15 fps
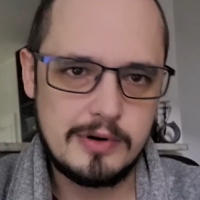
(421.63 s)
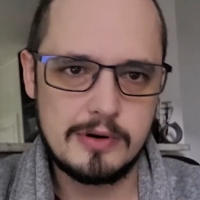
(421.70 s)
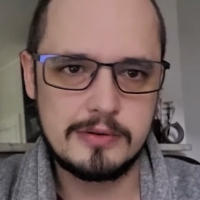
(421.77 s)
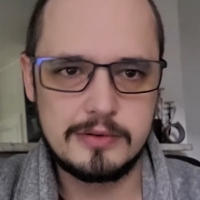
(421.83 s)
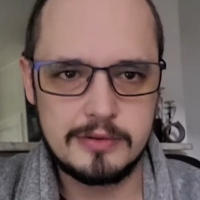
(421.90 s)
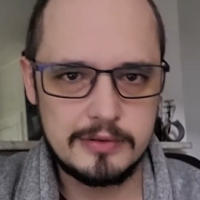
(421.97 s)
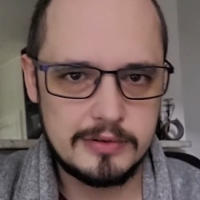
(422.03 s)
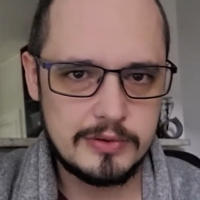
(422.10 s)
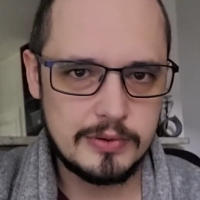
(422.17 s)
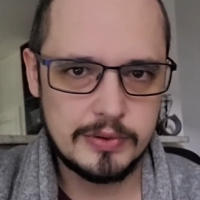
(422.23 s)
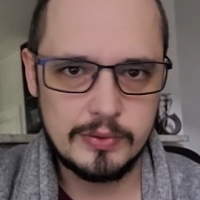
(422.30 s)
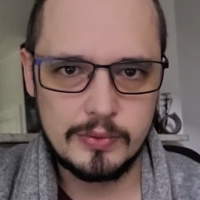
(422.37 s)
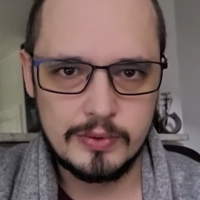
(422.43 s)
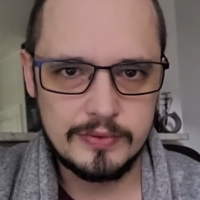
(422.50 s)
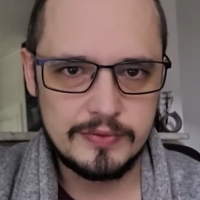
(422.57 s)
doctors doing
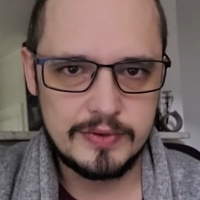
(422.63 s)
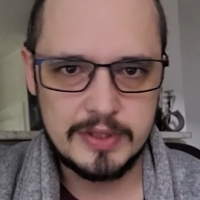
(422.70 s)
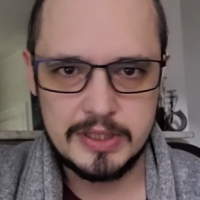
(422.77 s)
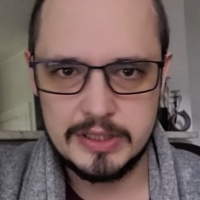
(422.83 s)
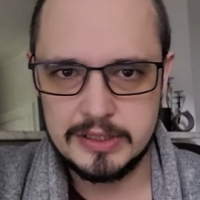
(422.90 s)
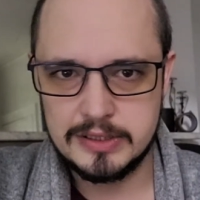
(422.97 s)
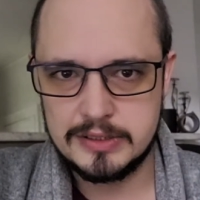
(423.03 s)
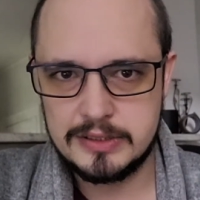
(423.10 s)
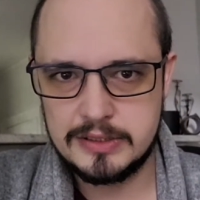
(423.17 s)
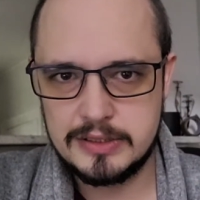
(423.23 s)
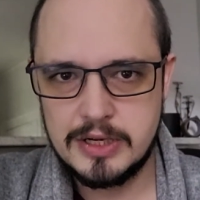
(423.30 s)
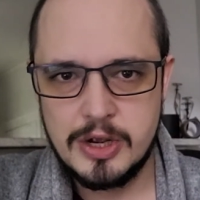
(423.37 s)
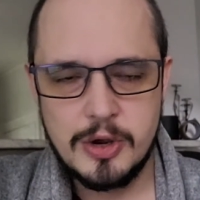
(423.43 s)
all of this,